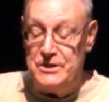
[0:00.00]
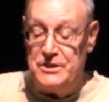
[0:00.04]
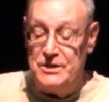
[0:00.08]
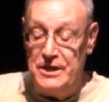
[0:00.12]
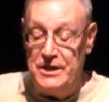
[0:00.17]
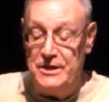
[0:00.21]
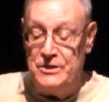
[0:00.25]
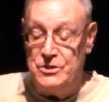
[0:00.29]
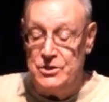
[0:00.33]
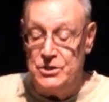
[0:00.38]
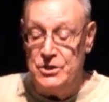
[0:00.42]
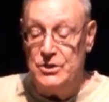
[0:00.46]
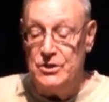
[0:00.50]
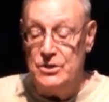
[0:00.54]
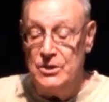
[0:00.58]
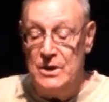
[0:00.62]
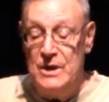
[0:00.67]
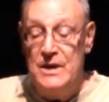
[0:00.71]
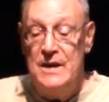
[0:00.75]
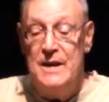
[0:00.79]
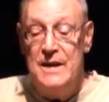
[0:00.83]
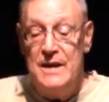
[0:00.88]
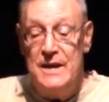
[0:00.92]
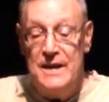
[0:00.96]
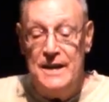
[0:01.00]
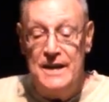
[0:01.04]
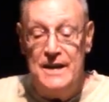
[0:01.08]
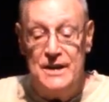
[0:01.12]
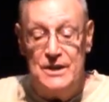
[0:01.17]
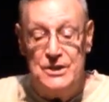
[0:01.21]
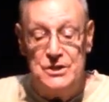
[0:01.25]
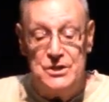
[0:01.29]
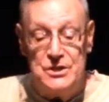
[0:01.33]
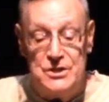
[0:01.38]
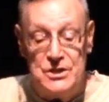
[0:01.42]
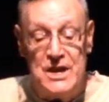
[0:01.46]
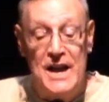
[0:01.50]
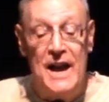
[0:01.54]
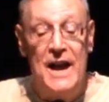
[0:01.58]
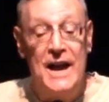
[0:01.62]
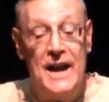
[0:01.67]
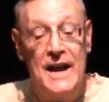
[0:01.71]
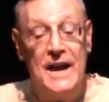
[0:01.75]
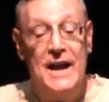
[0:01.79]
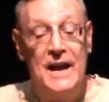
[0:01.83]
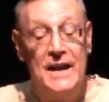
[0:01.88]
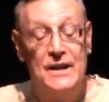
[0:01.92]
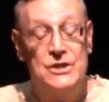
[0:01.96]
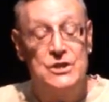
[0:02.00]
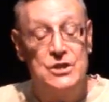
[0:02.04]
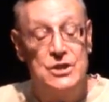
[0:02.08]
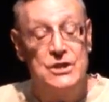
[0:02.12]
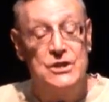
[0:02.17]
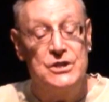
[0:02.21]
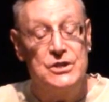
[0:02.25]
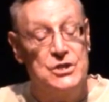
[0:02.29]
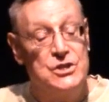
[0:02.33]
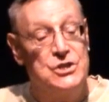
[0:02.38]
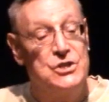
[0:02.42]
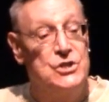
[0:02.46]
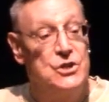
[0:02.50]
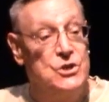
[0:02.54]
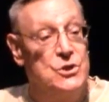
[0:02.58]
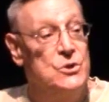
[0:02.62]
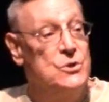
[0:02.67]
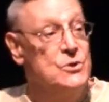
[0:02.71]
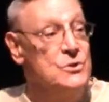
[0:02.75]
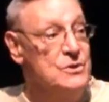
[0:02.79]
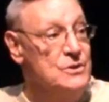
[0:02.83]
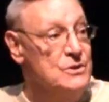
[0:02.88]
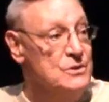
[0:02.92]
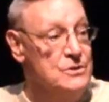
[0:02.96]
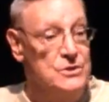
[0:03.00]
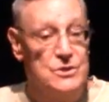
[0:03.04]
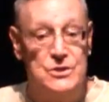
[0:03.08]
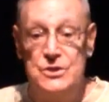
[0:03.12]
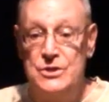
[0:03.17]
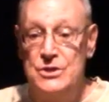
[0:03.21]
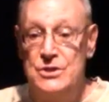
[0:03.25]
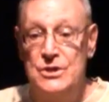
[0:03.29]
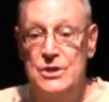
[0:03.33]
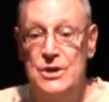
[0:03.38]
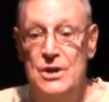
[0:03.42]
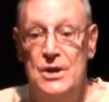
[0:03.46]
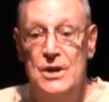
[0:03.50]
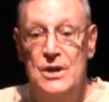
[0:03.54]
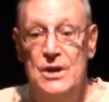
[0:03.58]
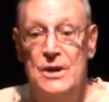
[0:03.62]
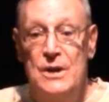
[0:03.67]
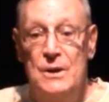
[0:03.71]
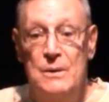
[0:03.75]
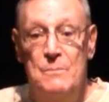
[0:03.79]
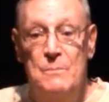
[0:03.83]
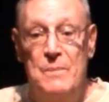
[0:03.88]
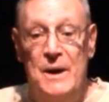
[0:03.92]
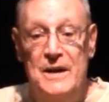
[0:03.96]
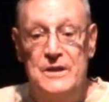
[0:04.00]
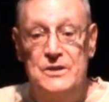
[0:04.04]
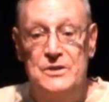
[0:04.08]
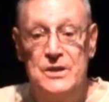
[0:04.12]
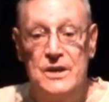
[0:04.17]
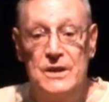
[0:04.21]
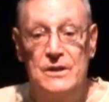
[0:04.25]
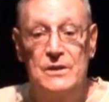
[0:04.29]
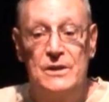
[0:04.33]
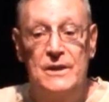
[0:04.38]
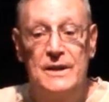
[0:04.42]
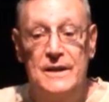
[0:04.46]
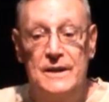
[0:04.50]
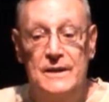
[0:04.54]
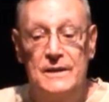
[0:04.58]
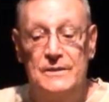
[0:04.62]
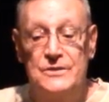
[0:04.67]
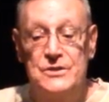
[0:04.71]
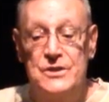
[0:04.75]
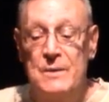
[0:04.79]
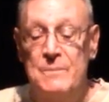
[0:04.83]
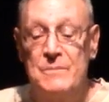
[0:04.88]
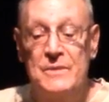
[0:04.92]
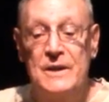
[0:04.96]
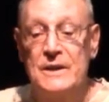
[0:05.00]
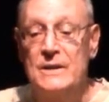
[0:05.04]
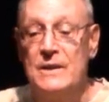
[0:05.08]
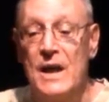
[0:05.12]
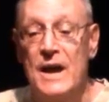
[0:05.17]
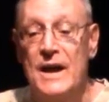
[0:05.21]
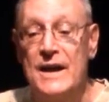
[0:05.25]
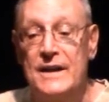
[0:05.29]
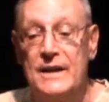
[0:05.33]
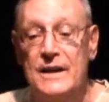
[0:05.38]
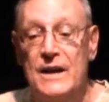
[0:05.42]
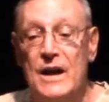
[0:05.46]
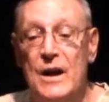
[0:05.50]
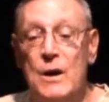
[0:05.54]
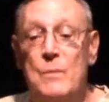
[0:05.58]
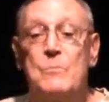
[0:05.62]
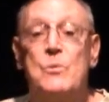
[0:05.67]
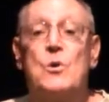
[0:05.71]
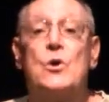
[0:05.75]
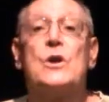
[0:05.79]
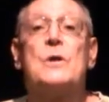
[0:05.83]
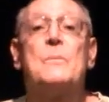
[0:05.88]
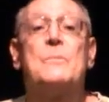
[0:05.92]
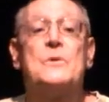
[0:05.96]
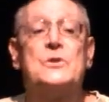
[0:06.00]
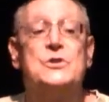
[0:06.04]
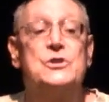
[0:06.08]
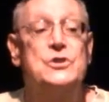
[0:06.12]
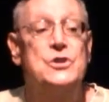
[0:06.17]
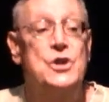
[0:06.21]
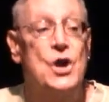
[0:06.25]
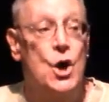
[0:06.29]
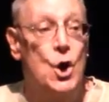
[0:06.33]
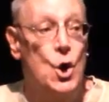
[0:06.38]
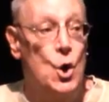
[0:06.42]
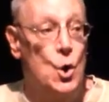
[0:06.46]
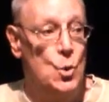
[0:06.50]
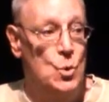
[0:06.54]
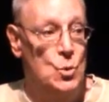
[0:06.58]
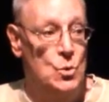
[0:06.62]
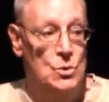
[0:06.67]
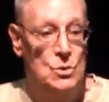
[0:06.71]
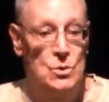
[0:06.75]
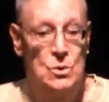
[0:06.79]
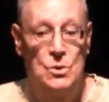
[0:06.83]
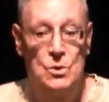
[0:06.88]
teacher is saying to the students, basically something like, put up a show.